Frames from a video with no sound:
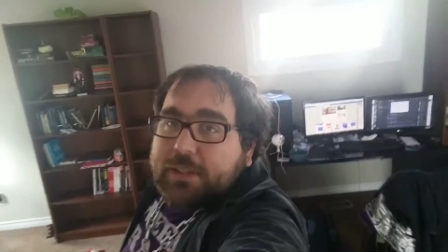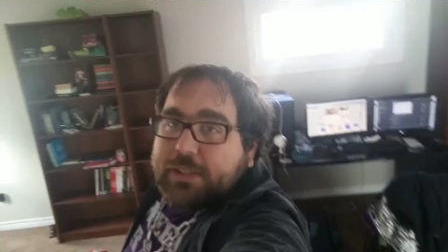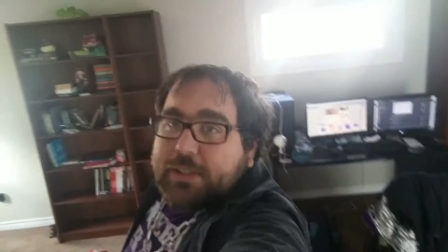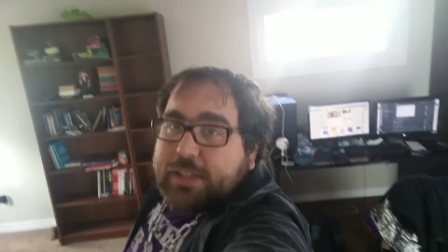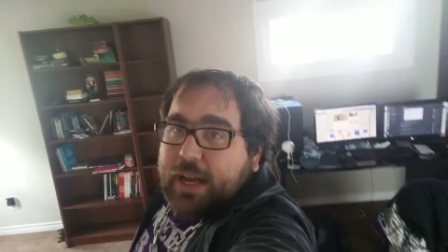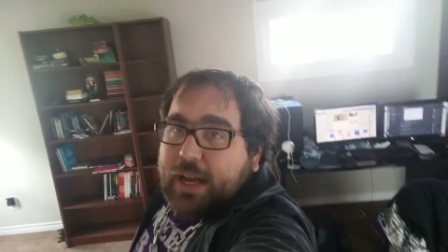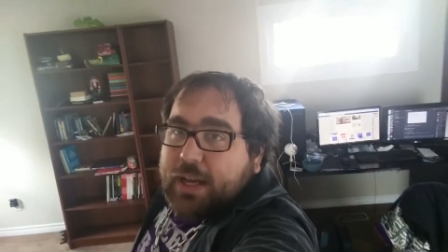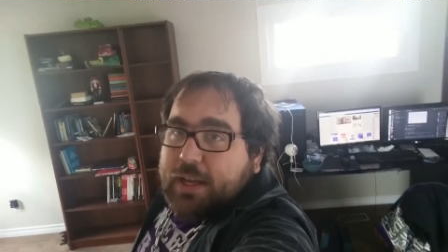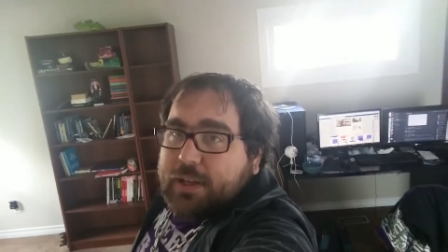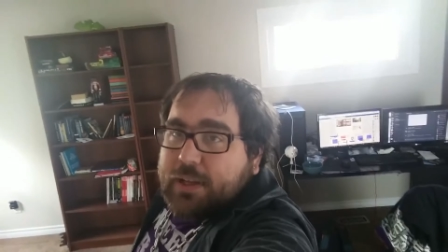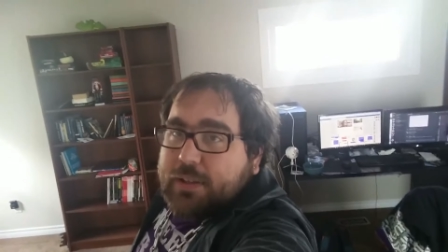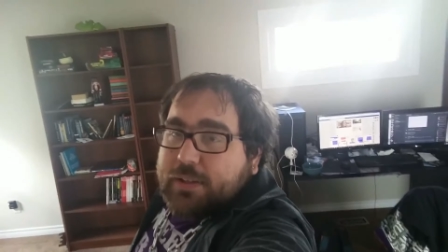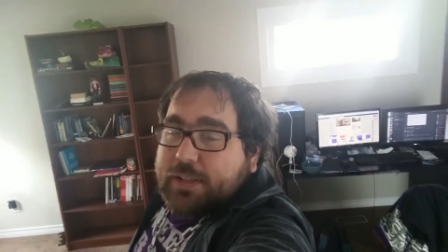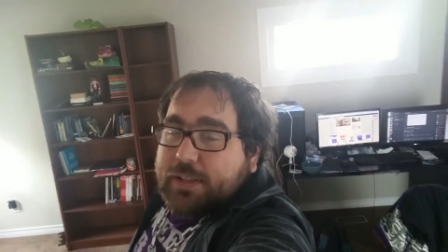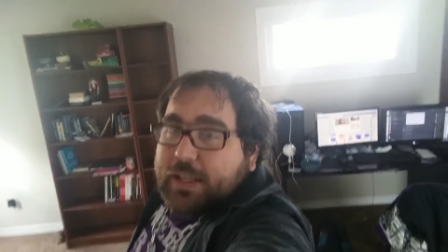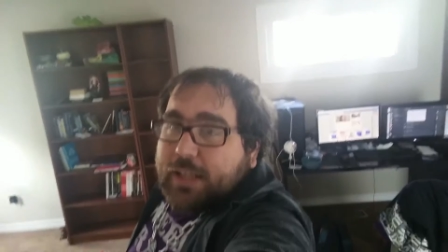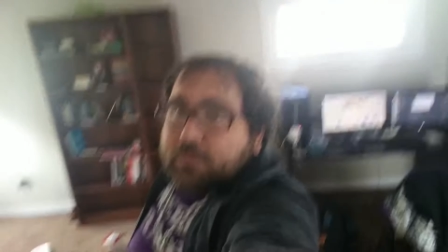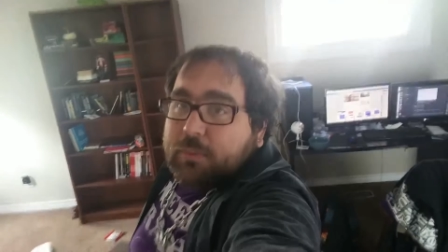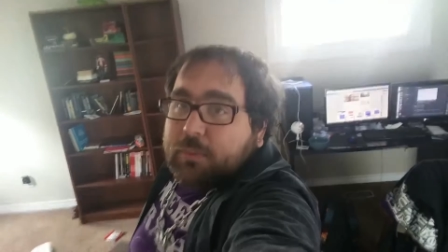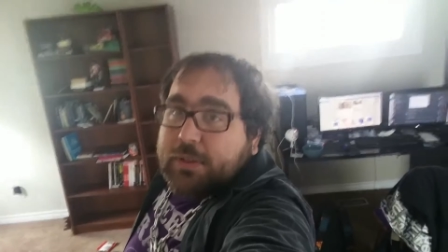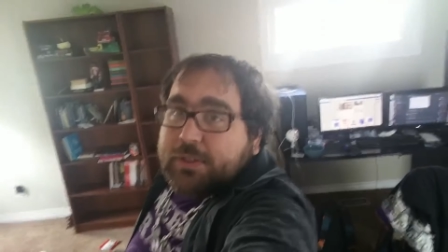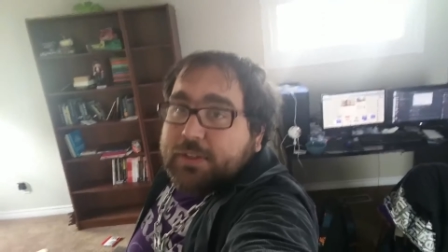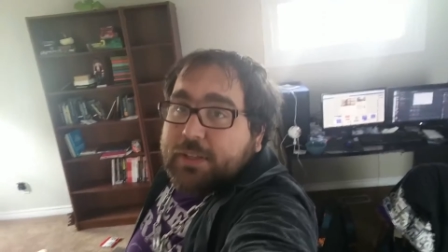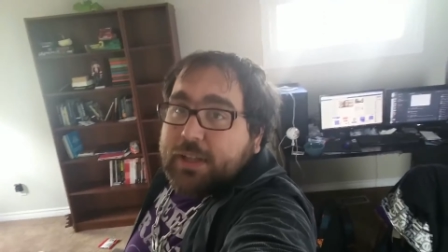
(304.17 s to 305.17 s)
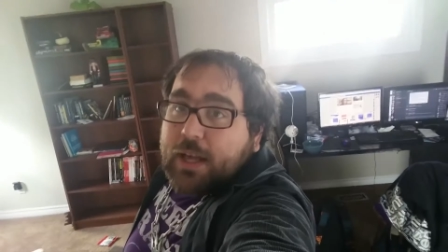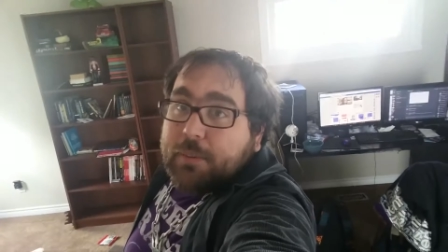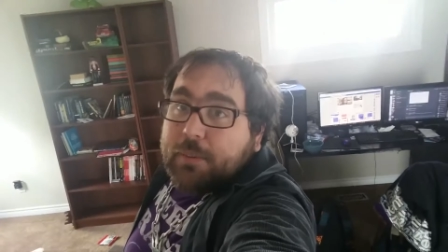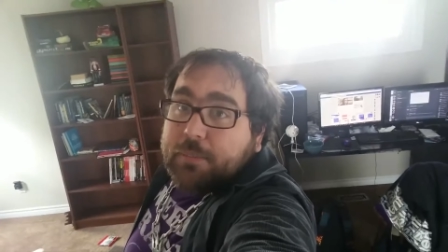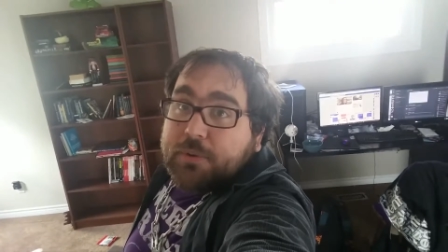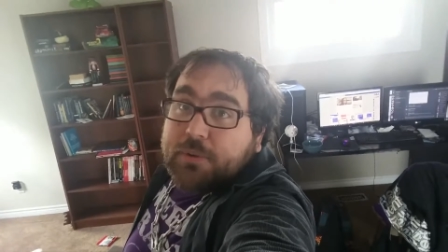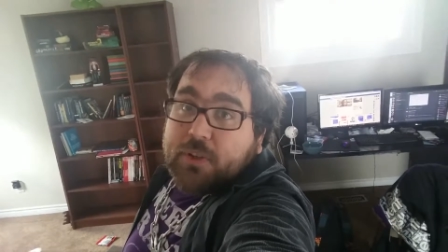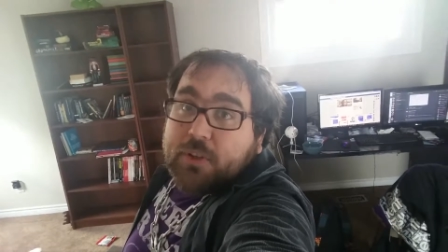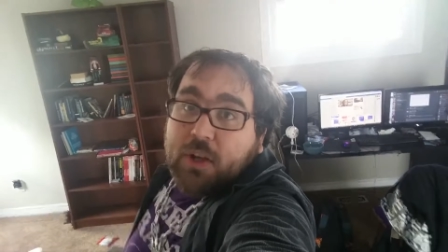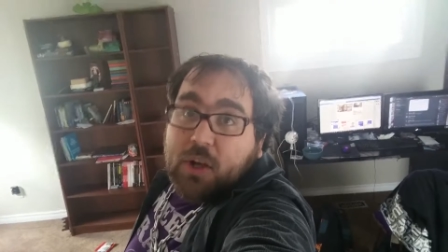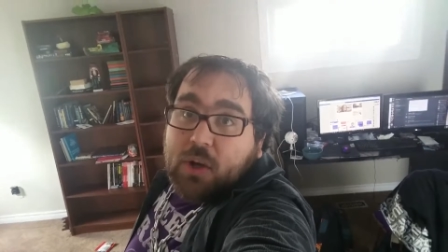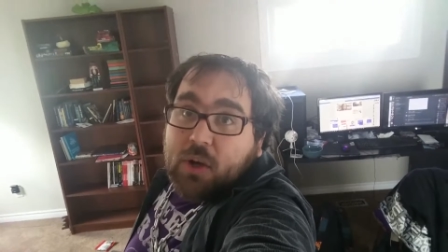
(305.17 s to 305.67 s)
But yeah, that's what's up.
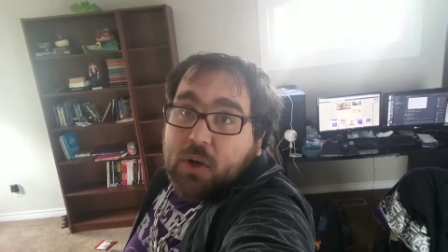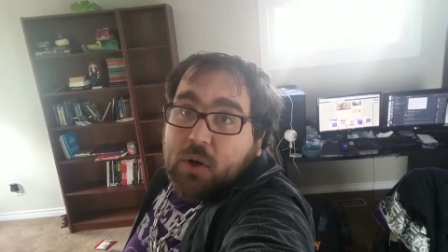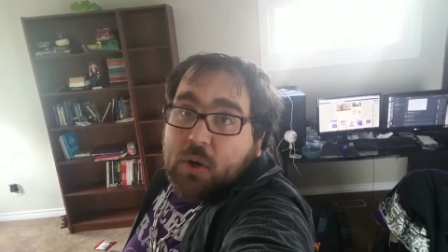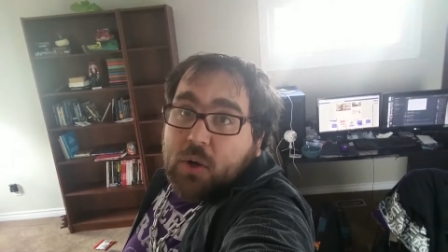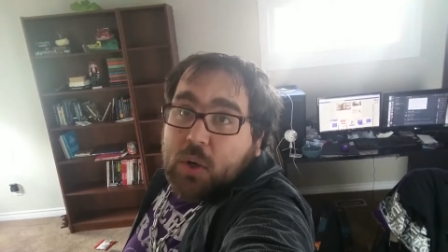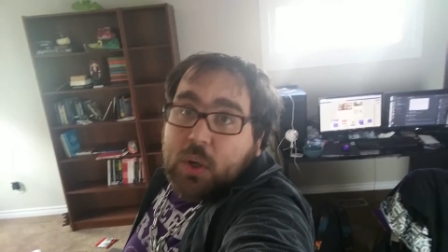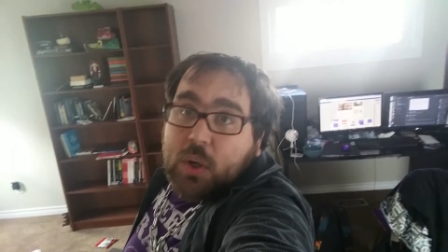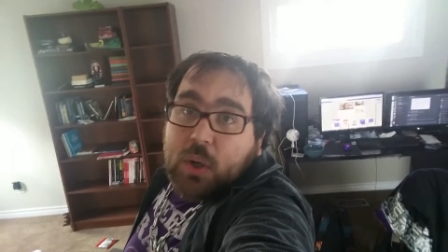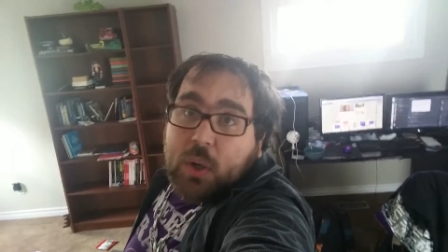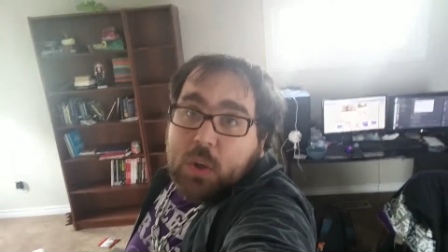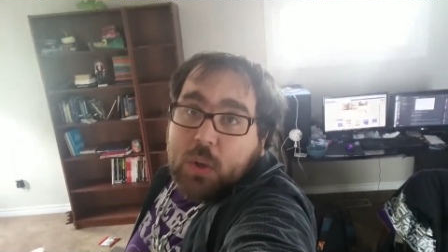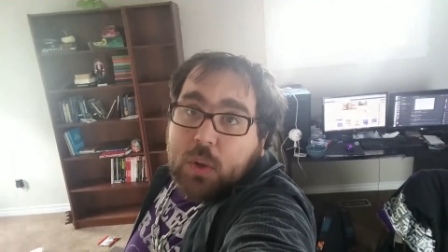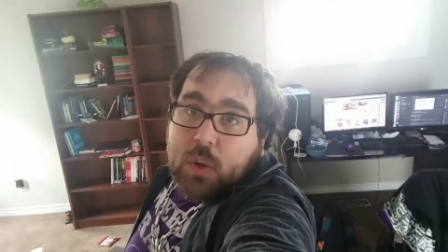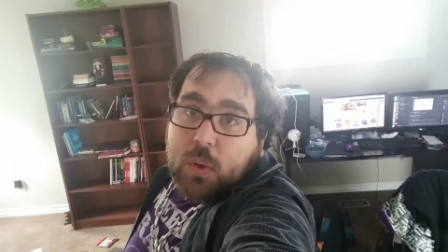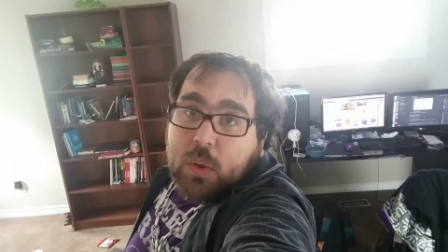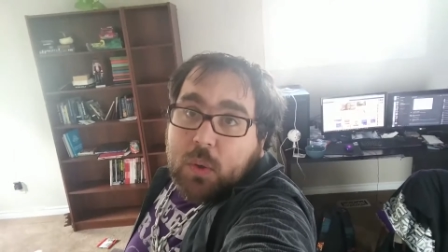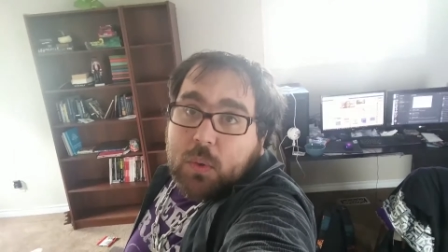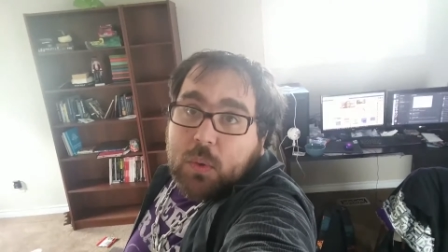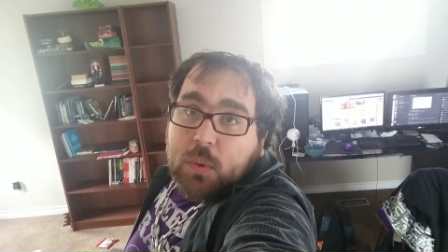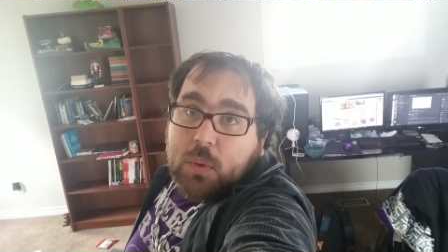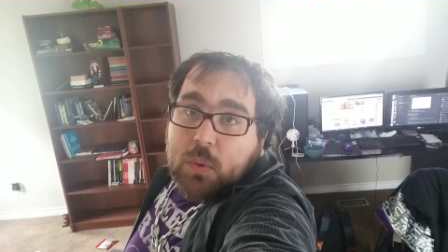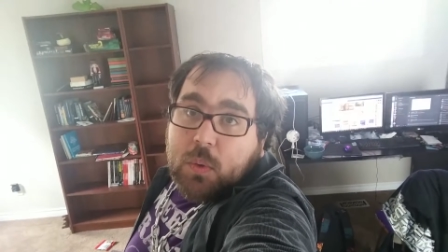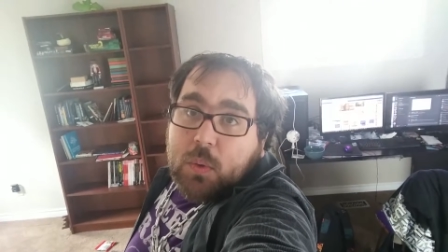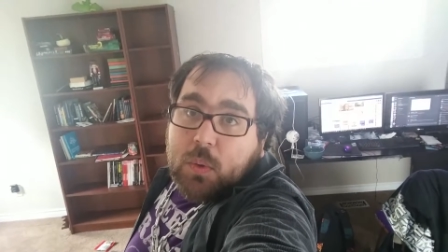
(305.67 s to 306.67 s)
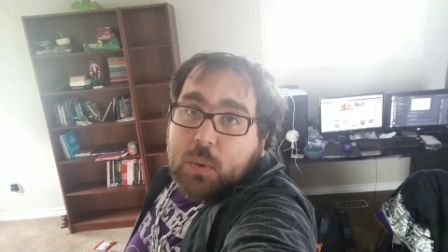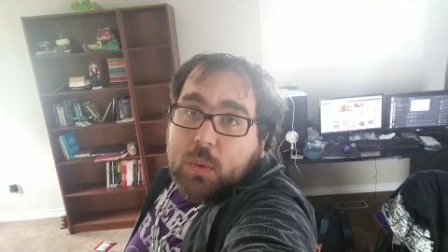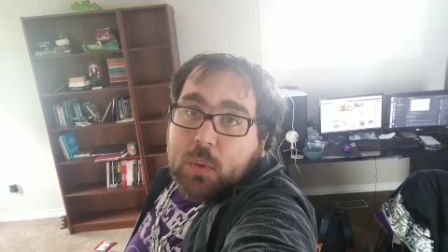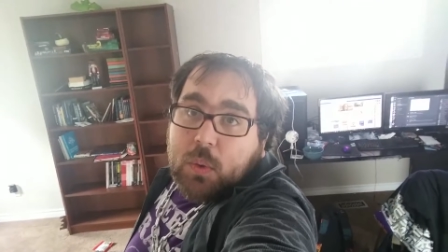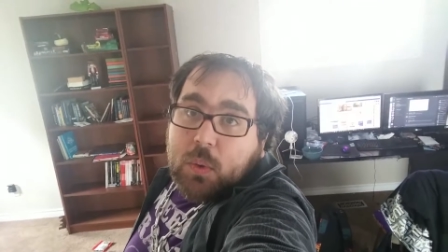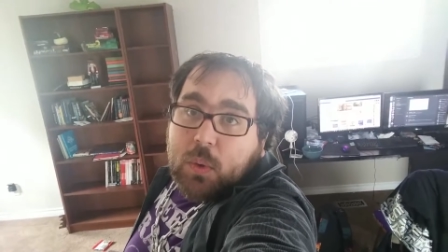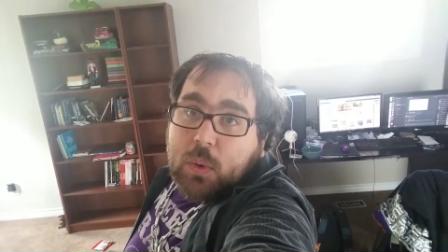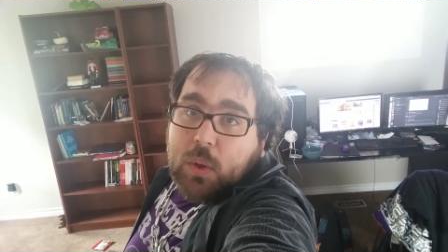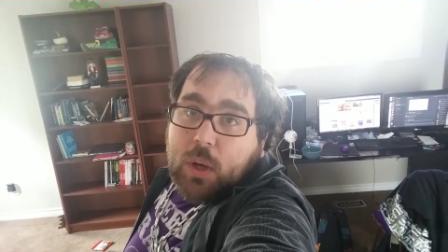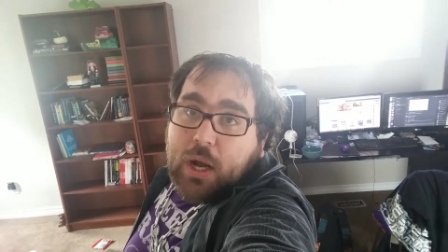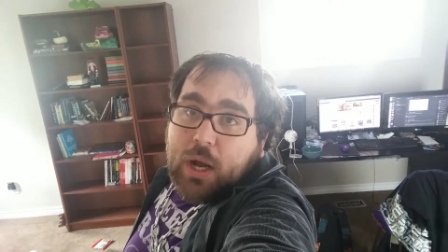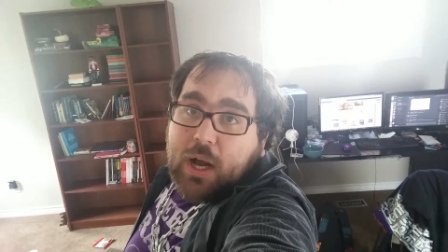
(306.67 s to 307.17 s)

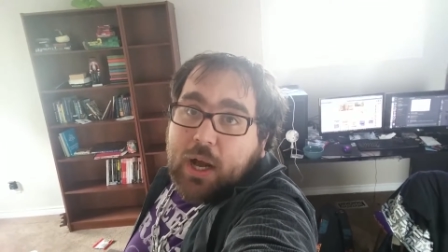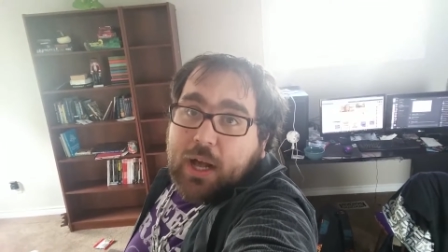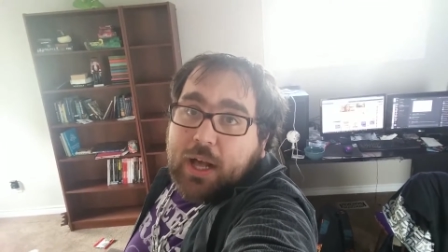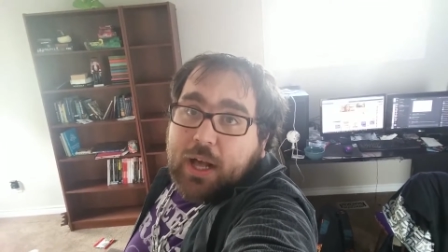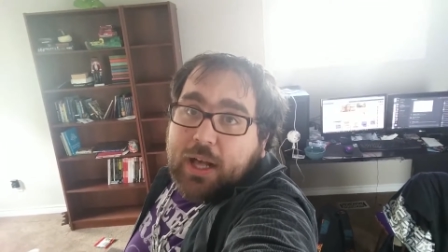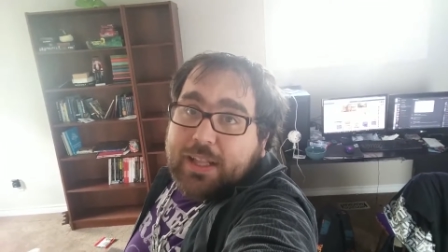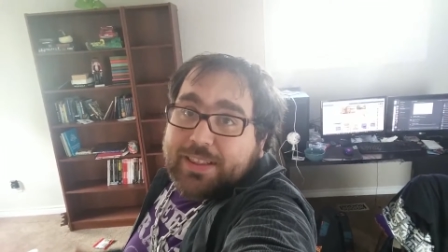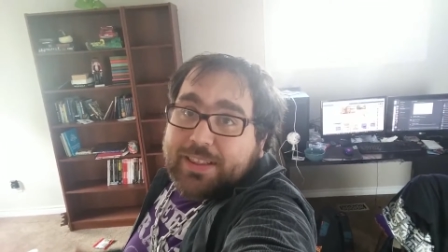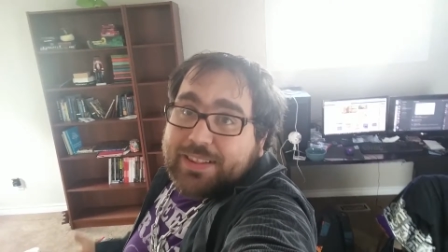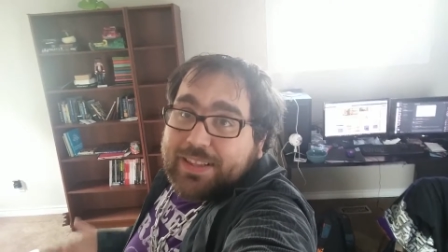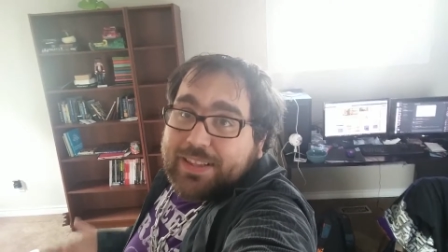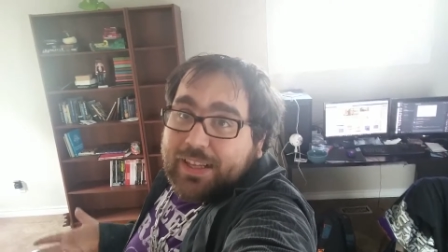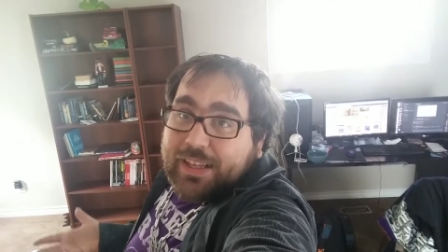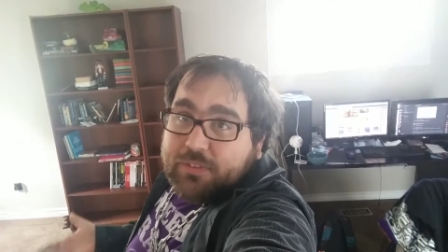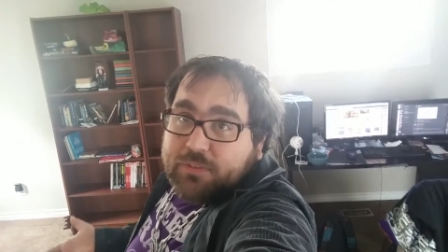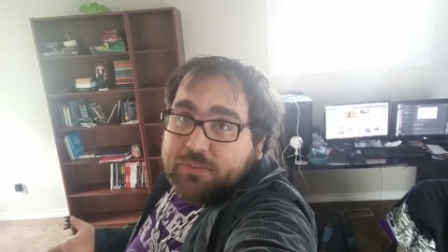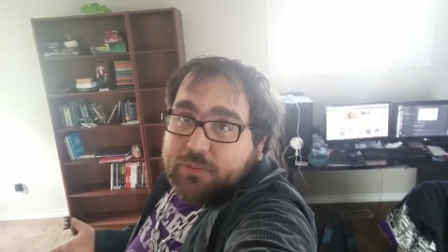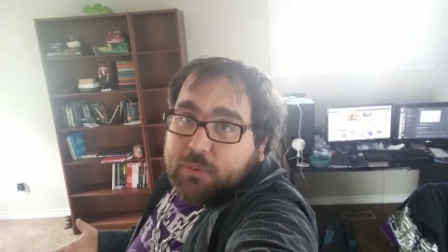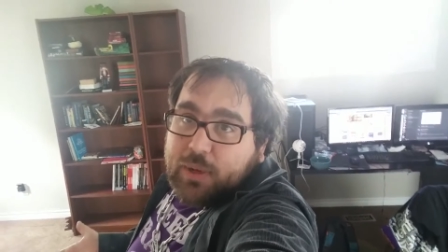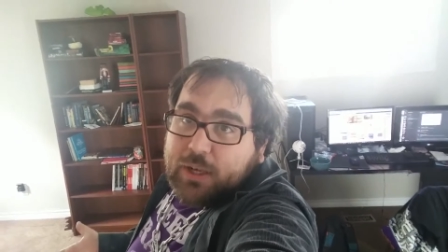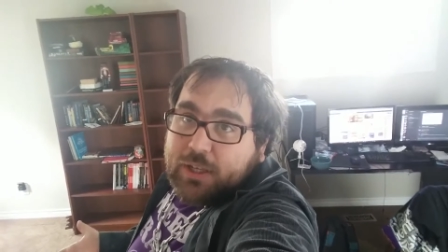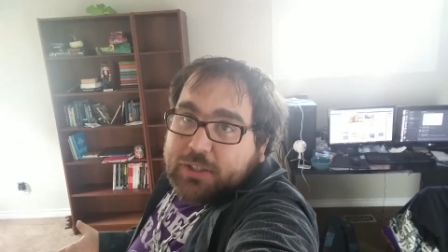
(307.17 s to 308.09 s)
So uh, thanks for